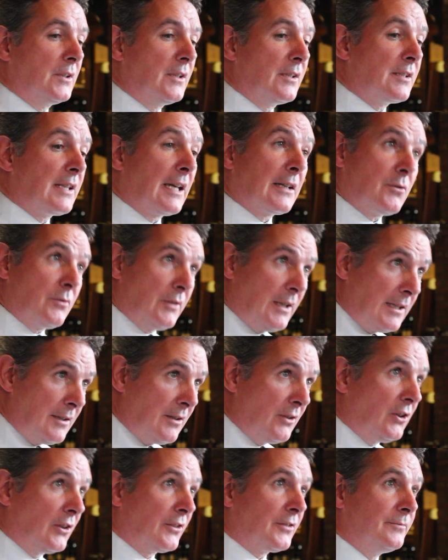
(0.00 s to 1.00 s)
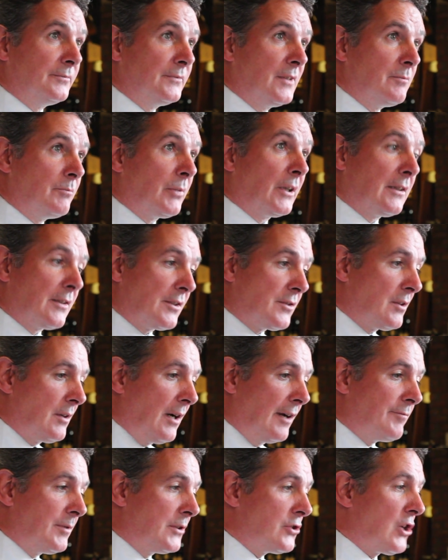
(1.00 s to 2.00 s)
That's what they thought, because
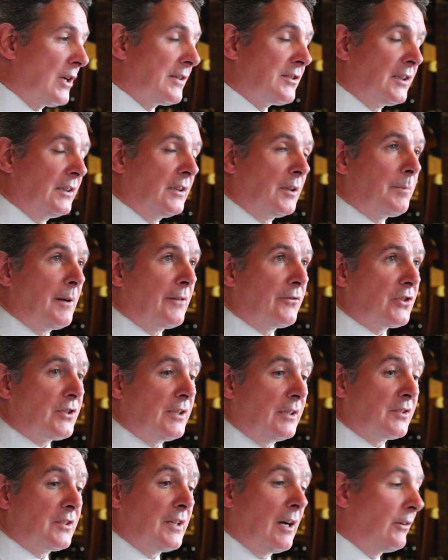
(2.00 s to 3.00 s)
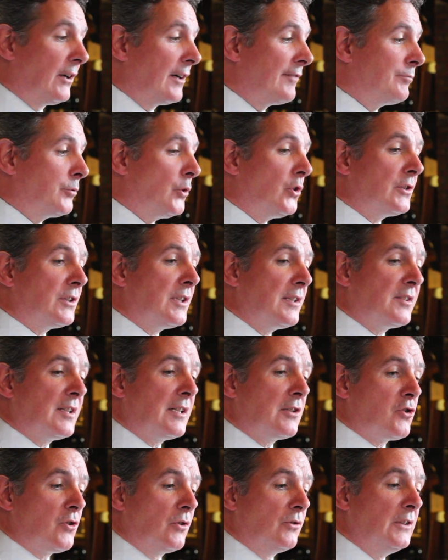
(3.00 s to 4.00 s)
I've been chasing it up ever since. Now, I've brought this
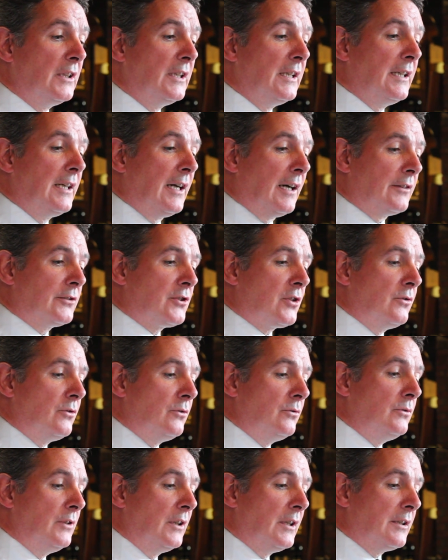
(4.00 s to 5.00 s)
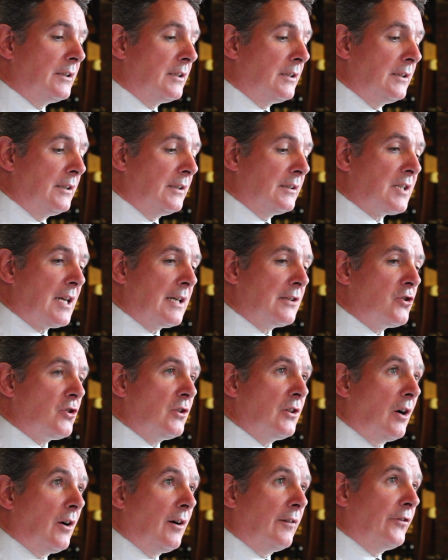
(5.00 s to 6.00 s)
issue to the
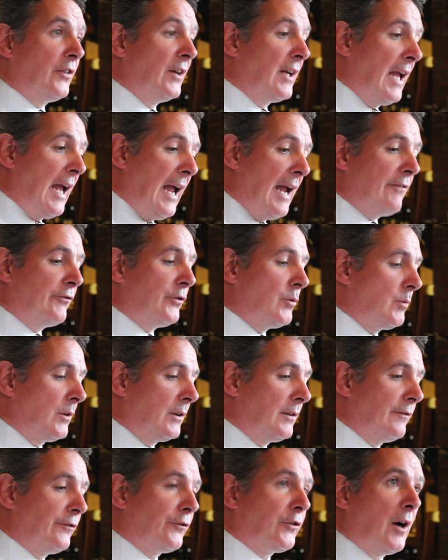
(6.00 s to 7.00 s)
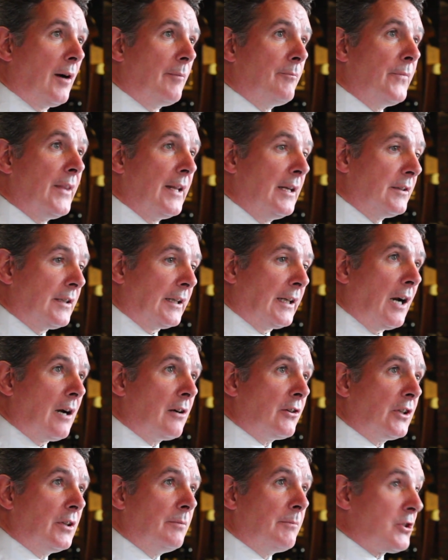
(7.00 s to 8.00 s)
attention of everyone from the
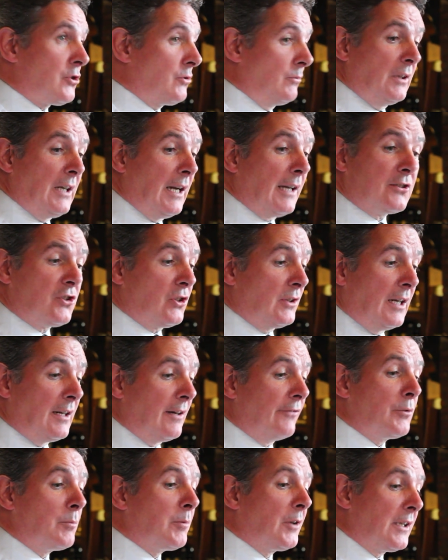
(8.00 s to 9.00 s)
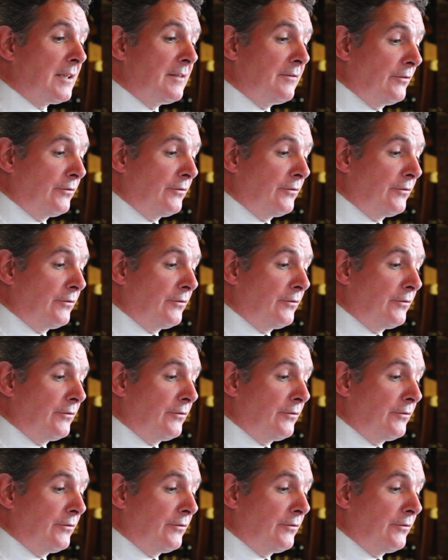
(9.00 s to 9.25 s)
Garda Commissioner, well, actually everybody,